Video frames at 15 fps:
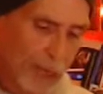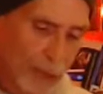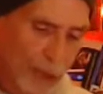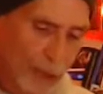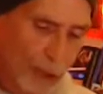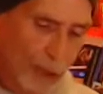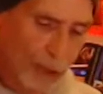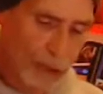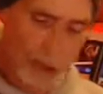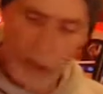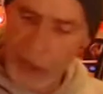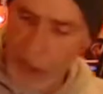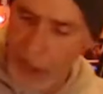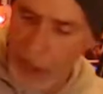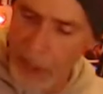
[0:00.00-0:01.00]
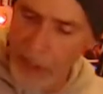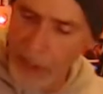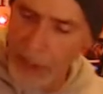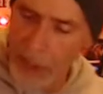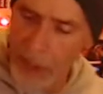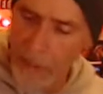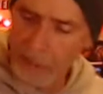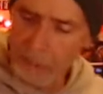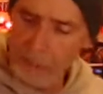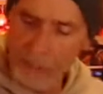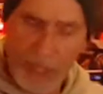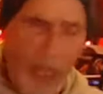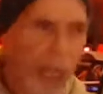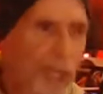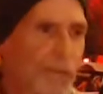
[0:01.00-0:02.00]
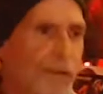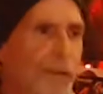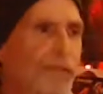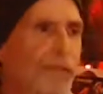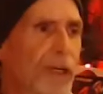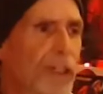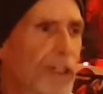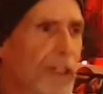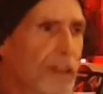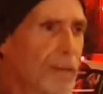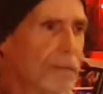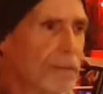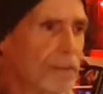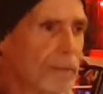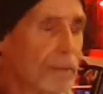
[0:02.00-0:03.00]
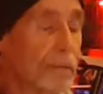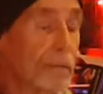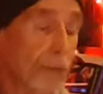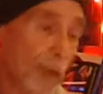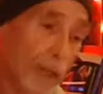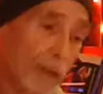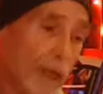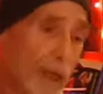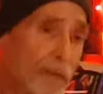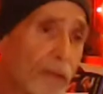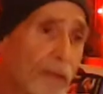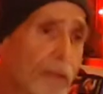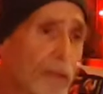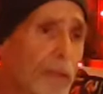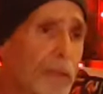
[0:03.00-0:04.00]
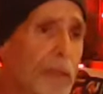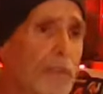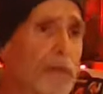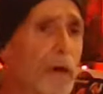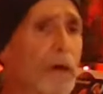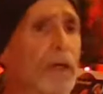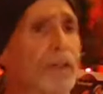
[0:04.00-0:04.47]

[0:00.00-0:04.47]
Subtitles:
show is age restricted, as it should be, bro.